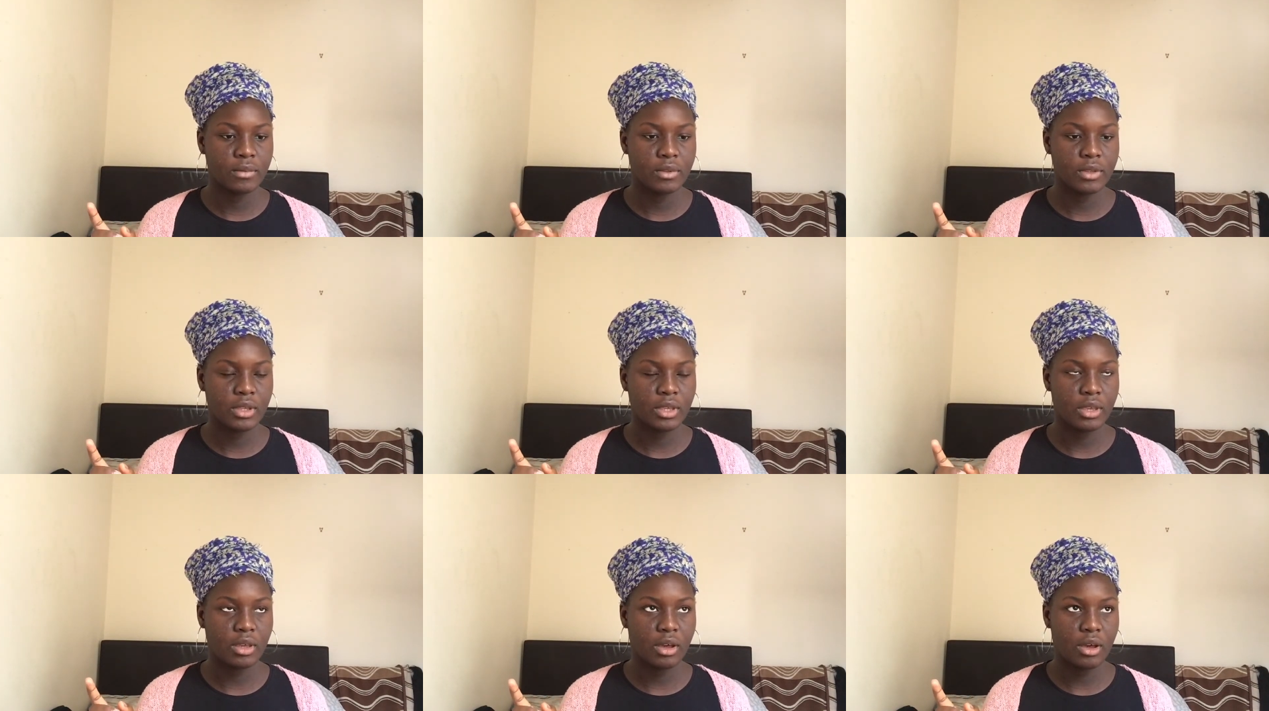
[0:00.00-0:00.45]

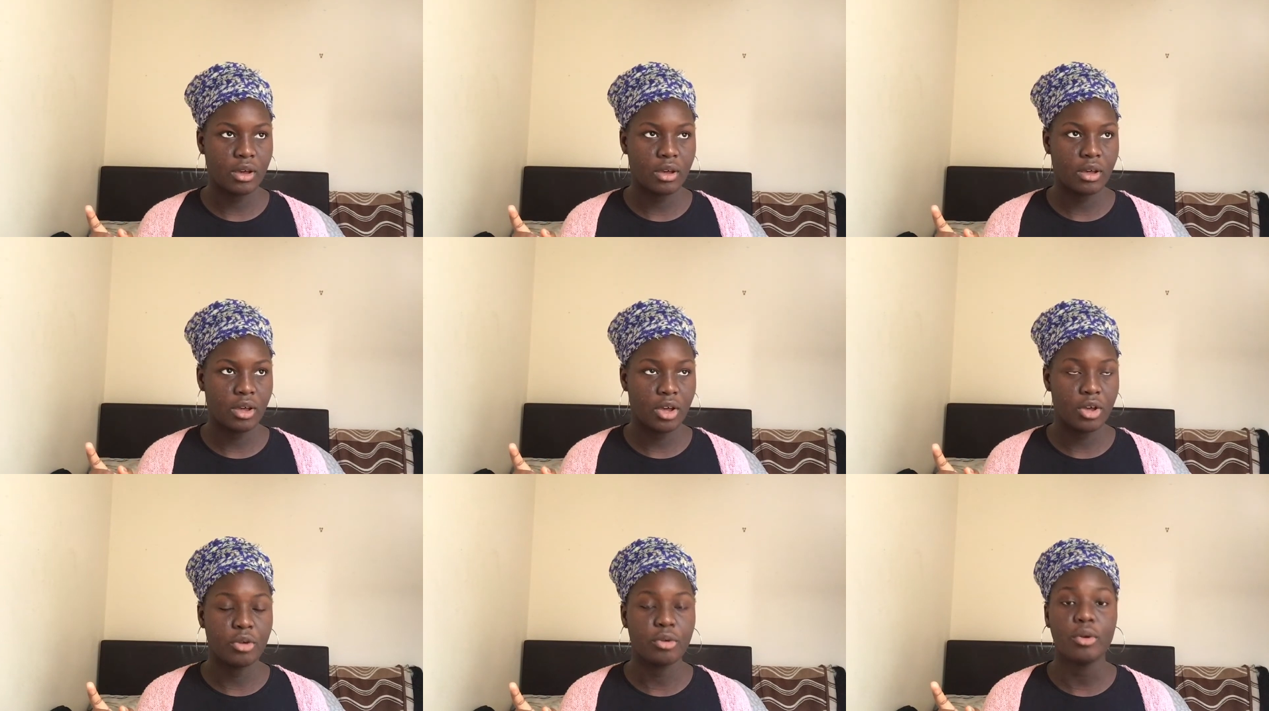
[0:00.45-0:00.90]

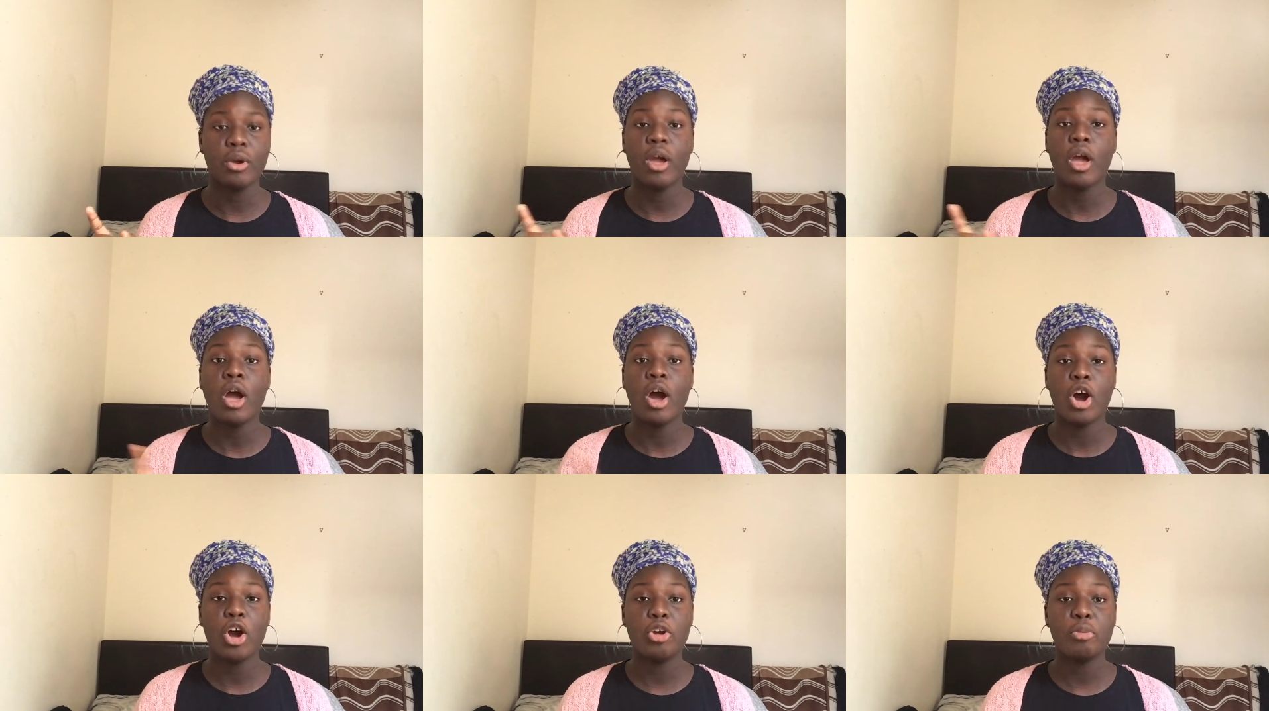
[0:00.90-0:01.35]
DRO.
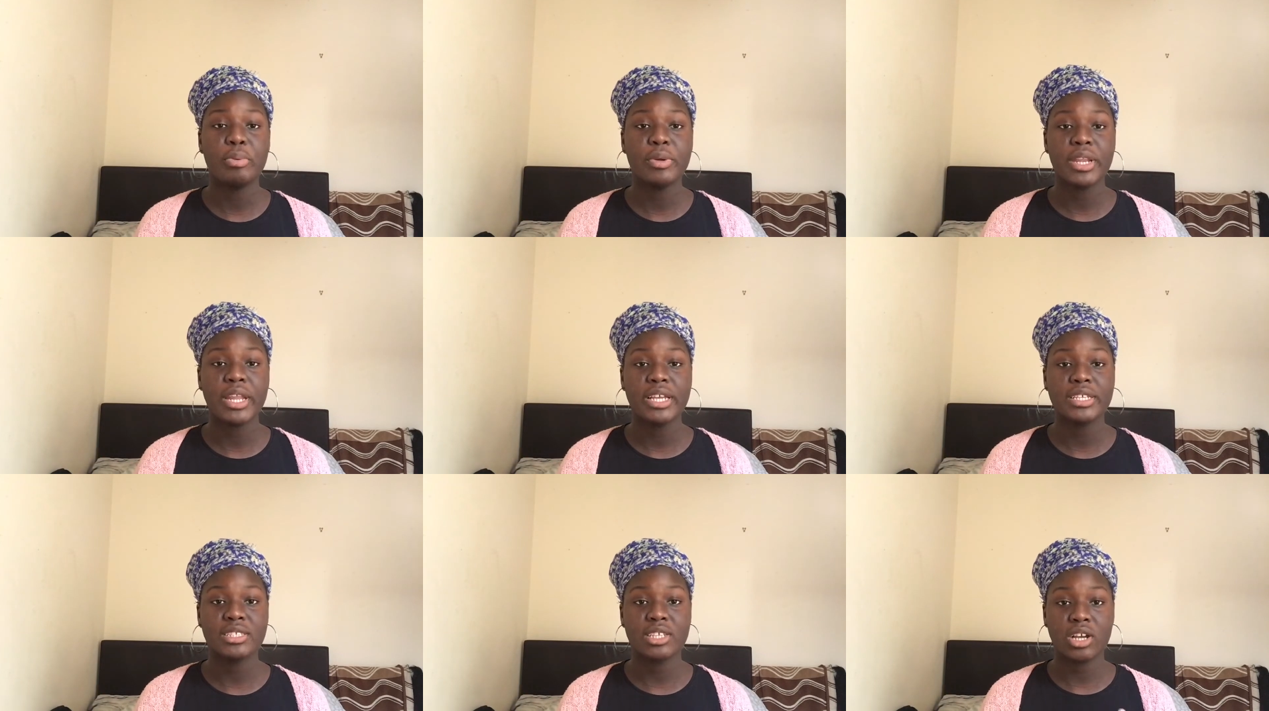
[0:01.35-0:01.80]

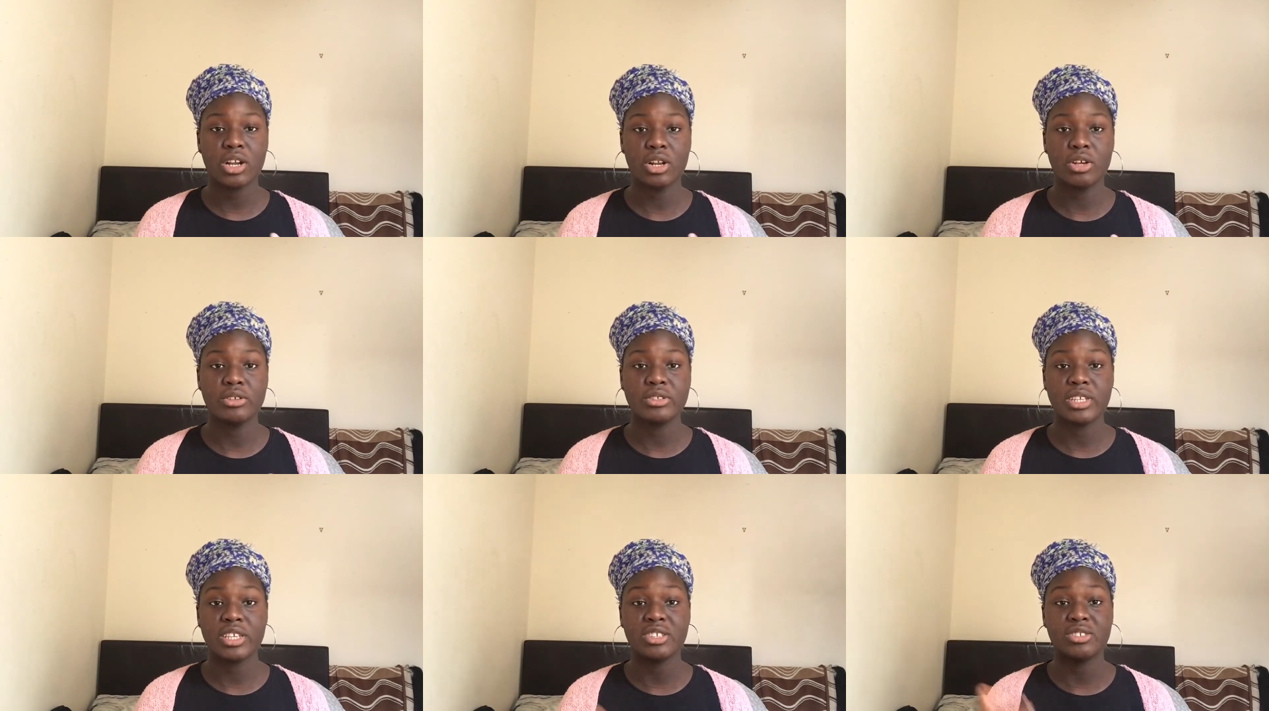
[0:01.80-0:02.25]
Openings and
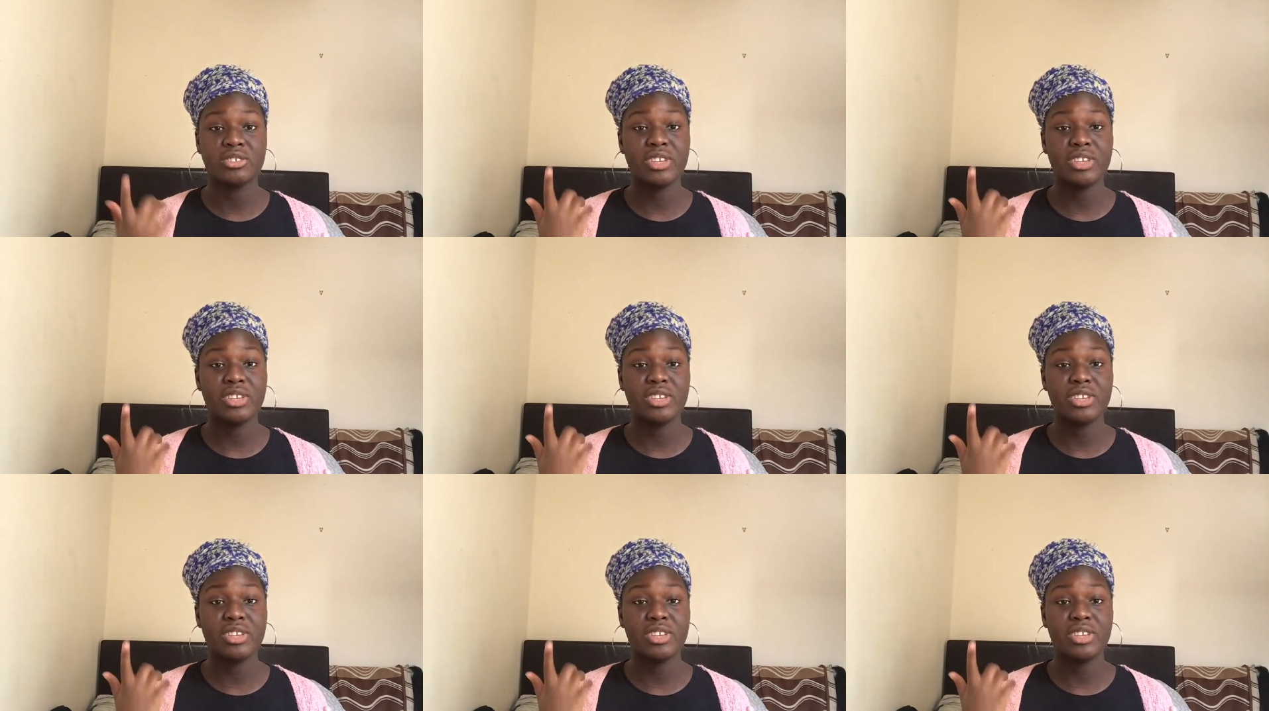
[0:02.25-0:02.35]
closings.